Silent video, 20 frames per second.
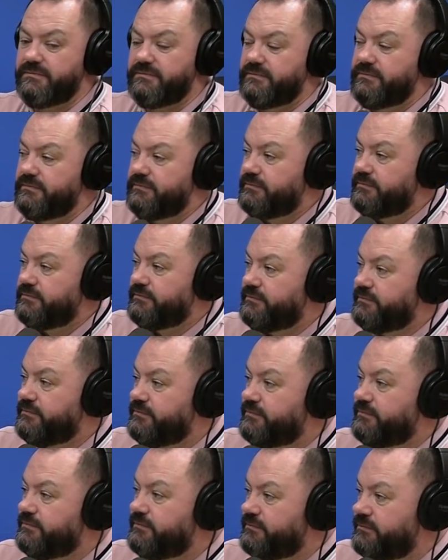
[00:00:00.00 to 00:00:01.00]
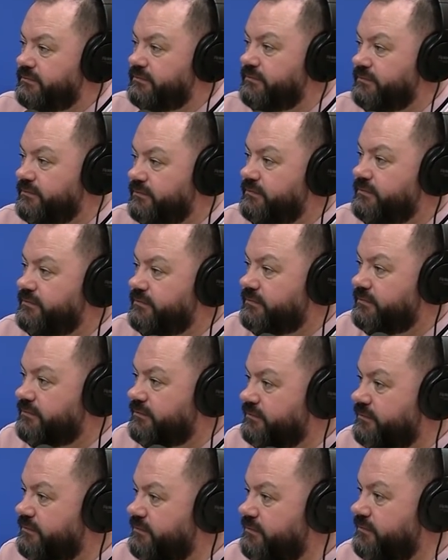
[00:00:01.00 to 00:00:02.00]

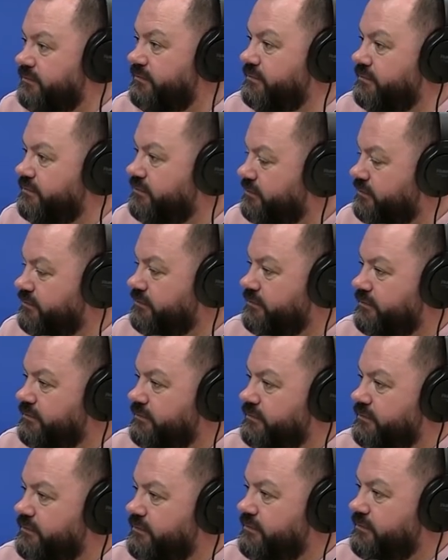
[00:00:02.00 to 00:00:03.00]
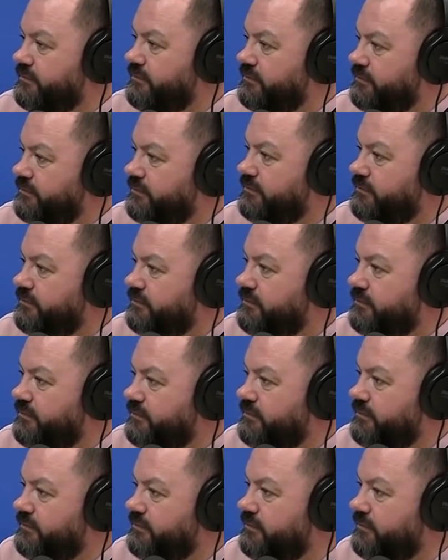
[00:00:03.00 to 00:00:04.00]

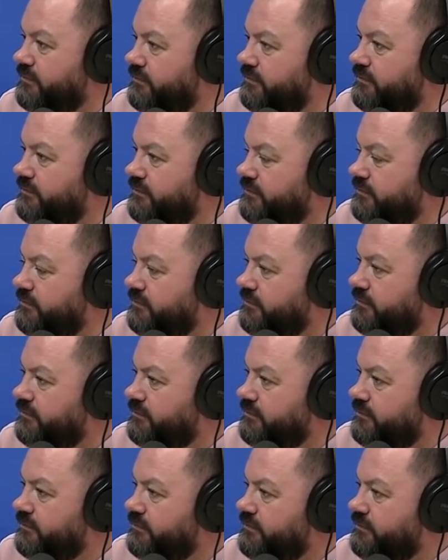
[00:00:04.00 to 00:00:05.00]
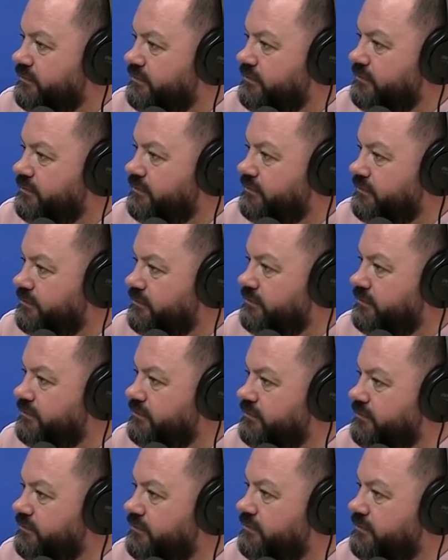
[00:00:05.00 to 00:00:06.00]

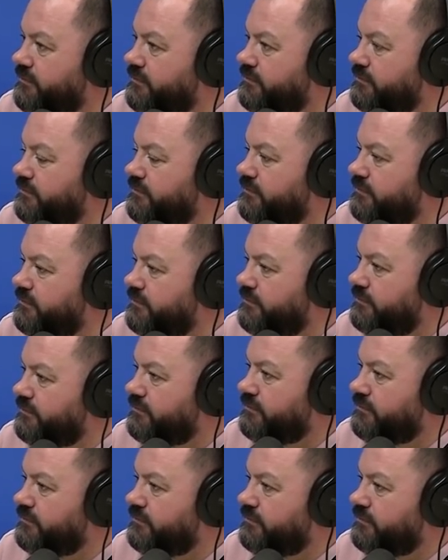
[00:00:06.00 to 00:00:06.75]
(silent)